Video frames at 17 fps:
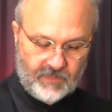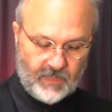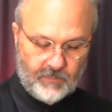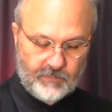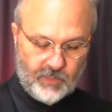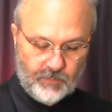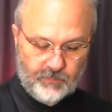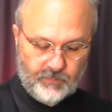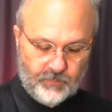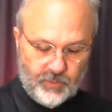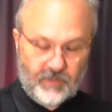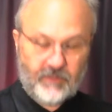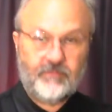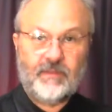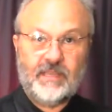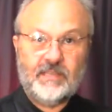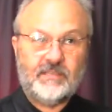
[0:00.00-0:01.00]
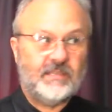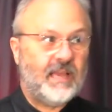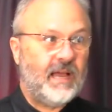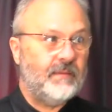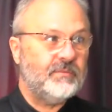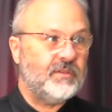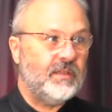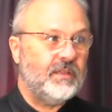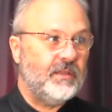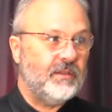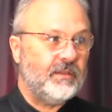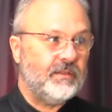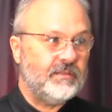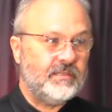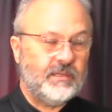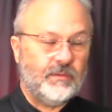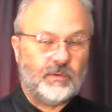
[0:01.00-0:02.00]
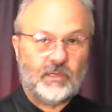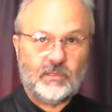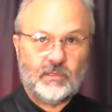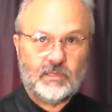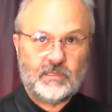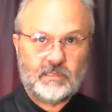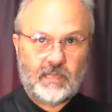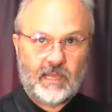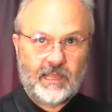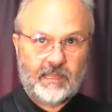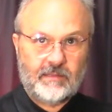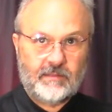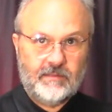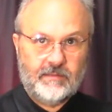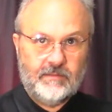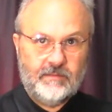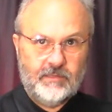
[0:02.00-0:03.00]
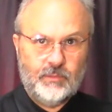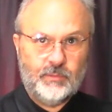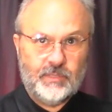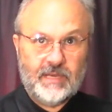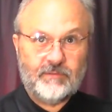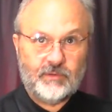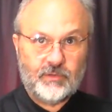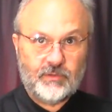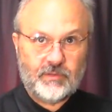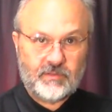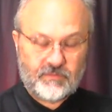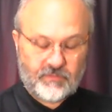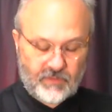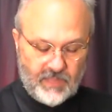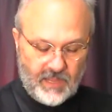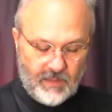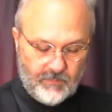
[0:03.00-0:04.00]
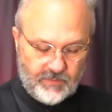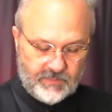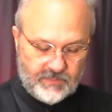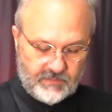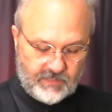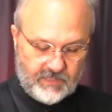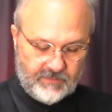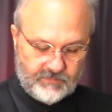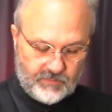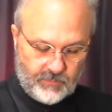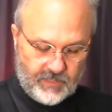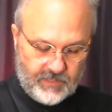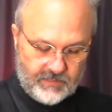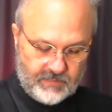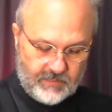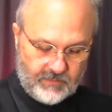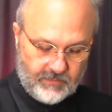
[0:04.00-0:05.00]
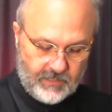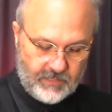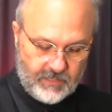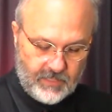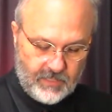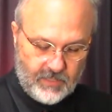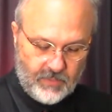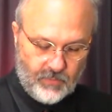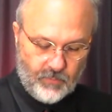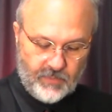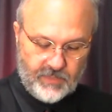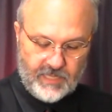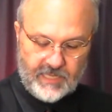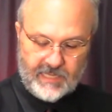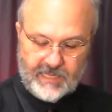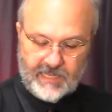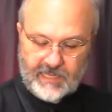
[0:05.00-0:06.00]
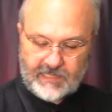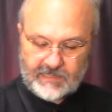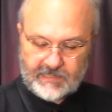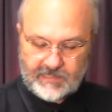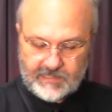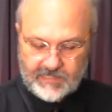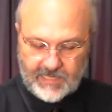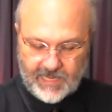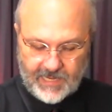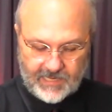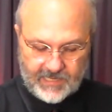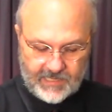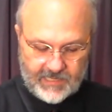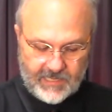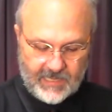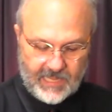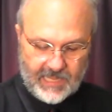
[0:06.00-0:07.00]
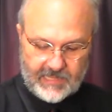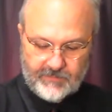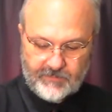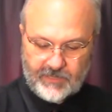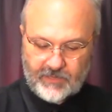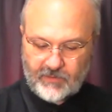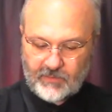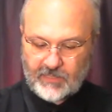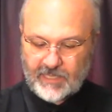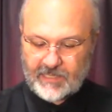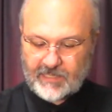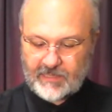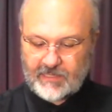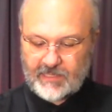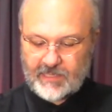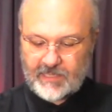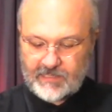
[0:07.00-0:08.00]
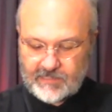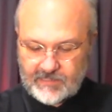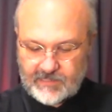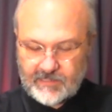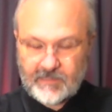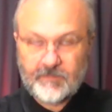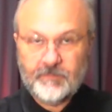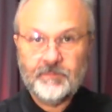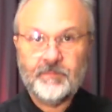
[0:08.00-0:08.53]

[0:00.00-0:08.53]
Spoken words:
I'm going to put it face up so that you can see what it looks like. You would never do this for them, but this gives away the secret. When they cut the deck and then we go like this,